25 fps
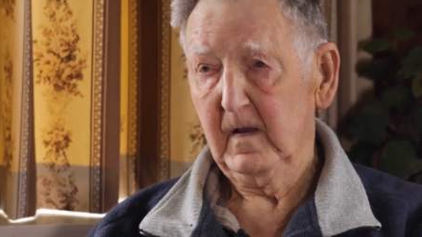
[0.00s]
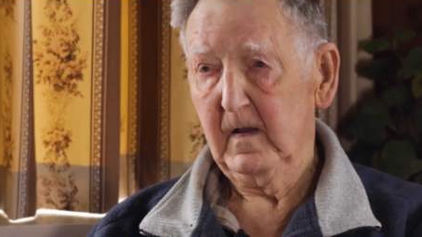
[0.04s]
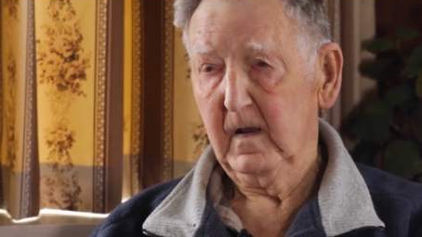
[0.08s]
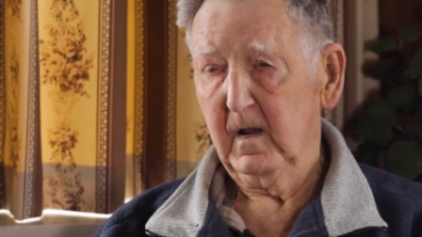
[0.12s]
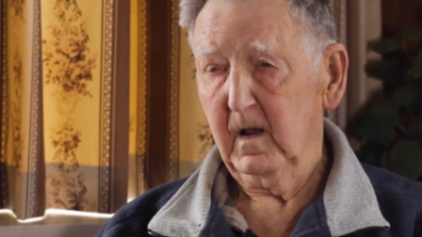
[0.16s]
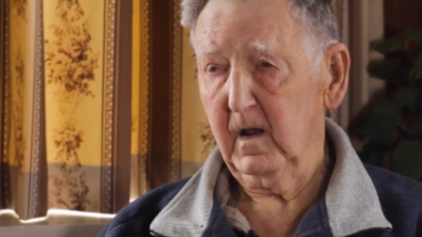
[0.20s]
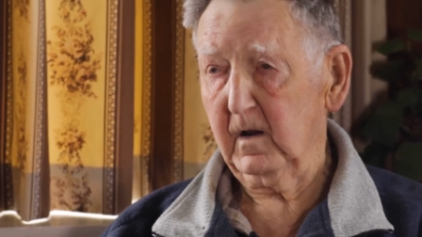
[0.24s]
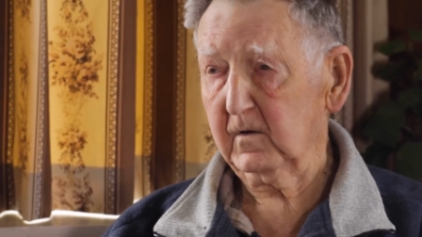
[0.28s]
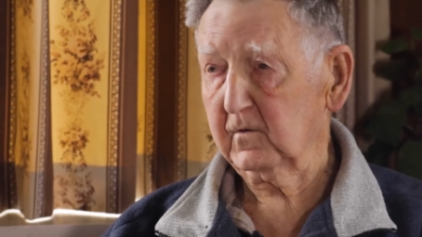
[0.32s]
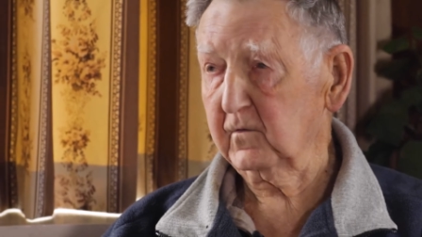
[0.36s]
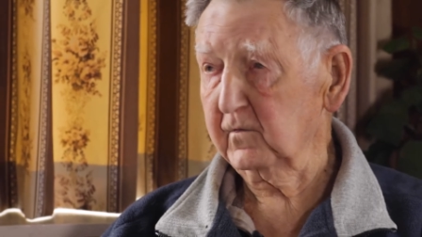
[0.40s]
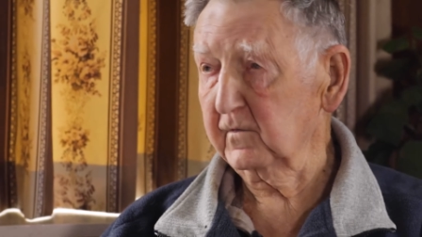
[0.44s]

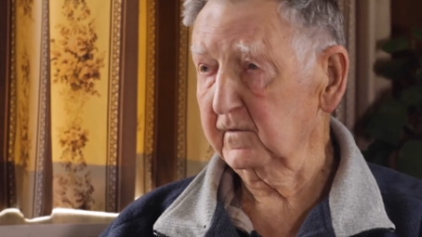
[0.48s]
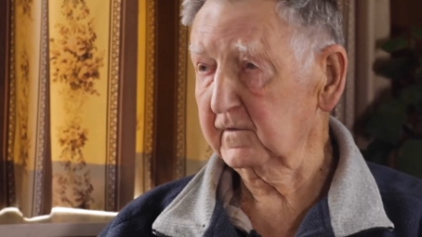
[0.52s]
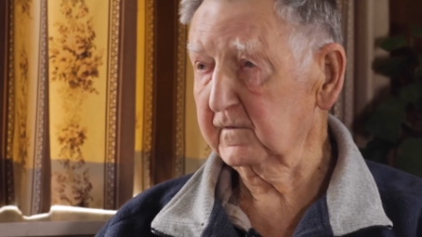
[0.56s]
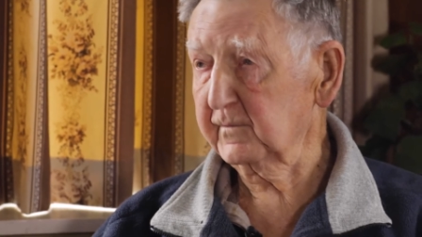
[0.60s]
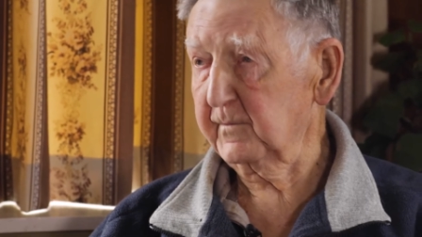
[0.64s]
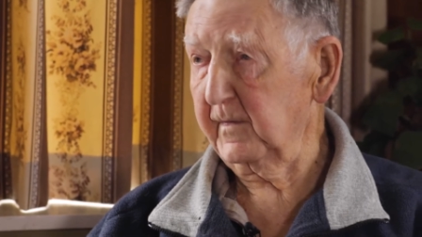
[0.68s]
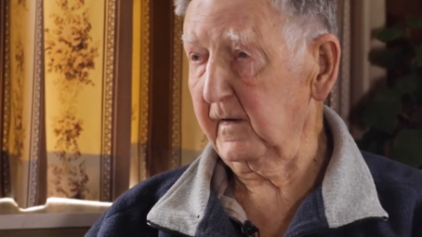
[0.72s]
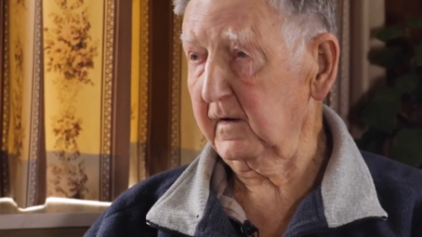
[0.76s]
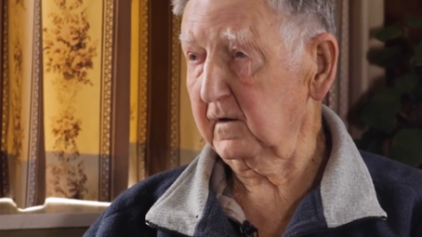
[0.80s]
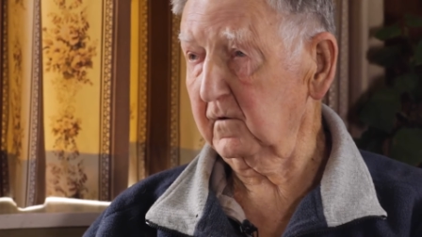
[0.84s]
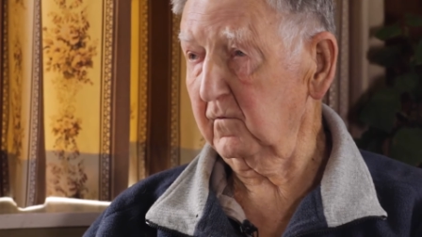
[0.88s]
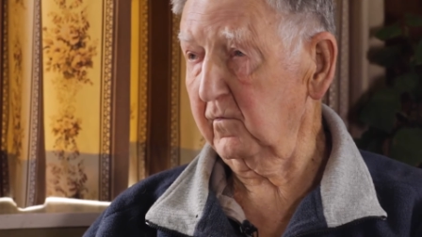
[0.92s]
I couldn't
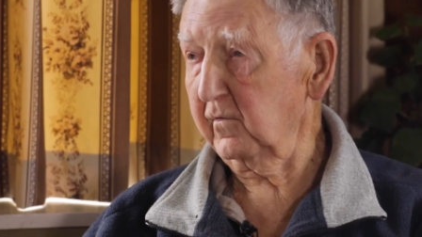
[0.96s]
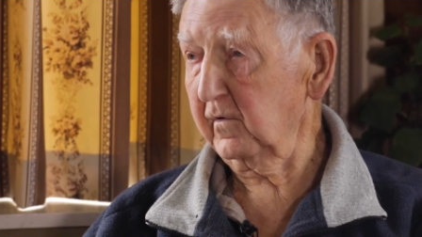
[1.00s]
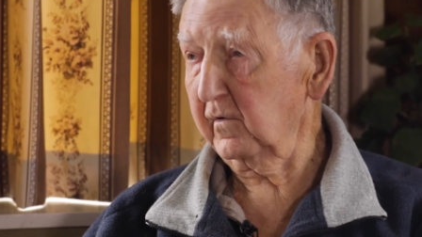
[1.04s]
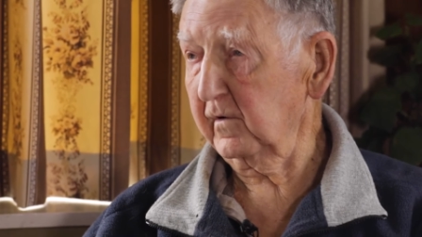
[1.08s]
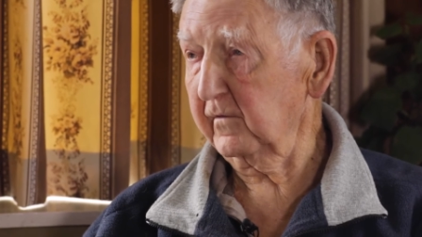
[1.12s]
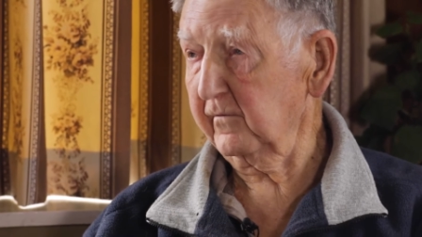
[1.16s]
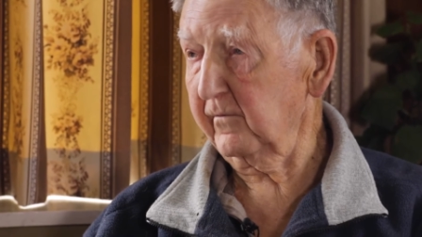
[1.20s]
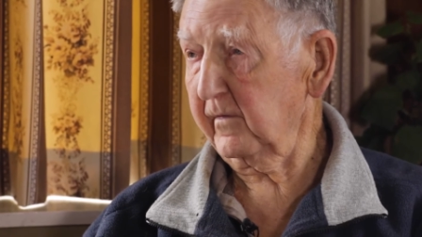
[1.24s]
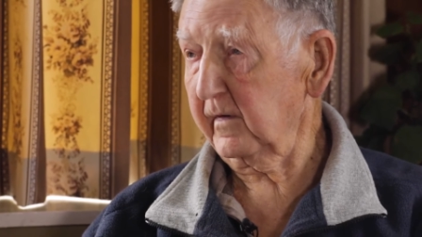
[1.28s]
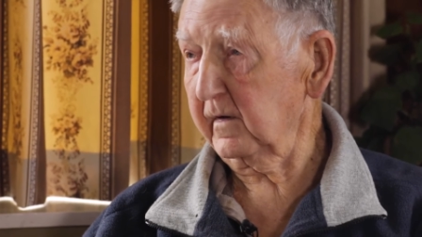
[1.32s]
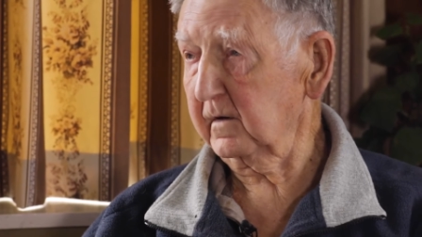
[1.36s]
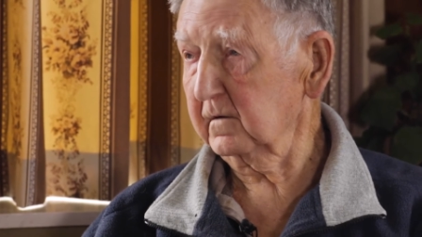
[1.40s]
speak a word of
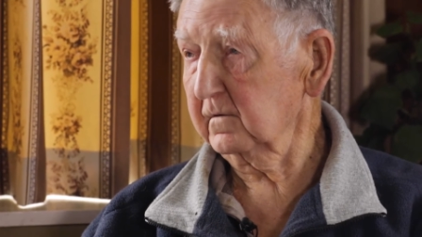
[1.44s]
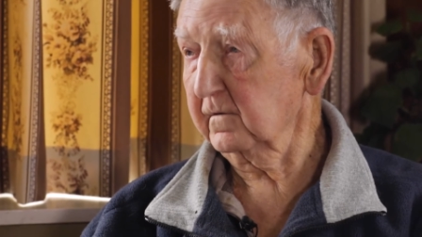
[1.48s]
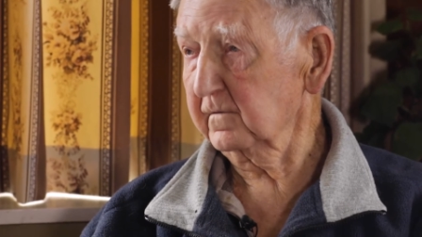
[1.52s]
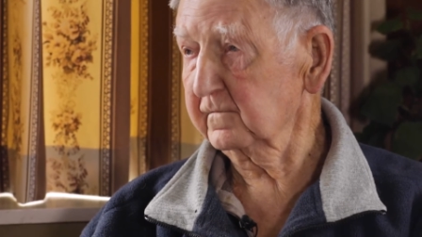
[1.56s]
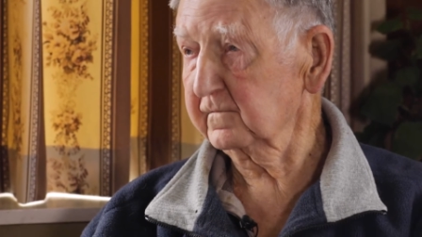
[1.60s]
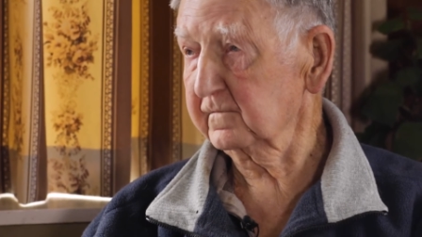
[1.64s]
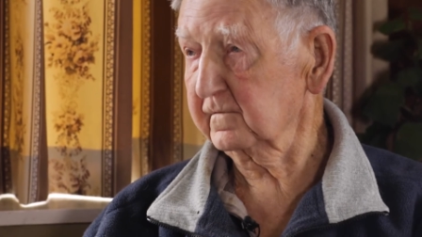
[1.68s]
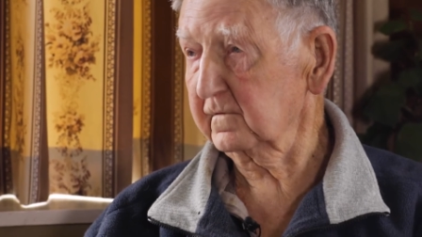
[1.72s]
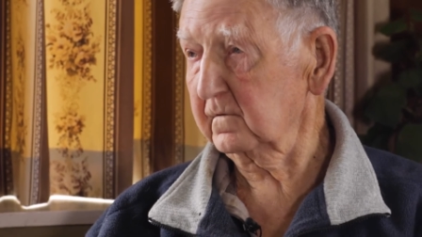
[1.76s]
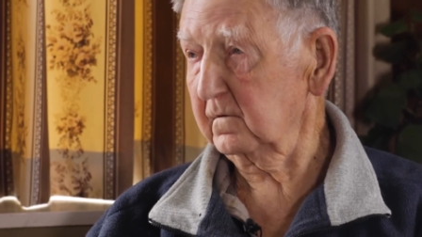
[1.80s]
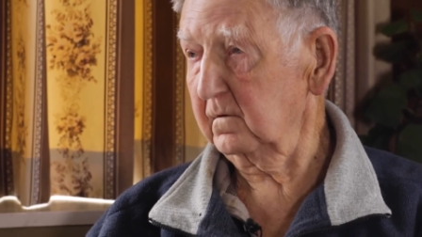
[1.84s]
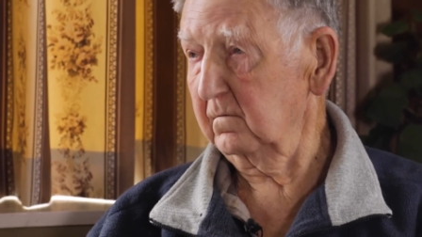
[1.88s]

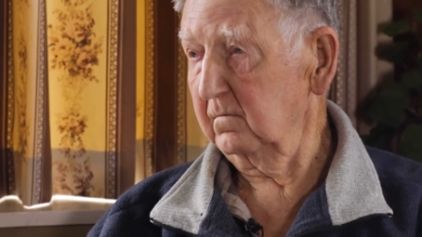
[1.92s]
English.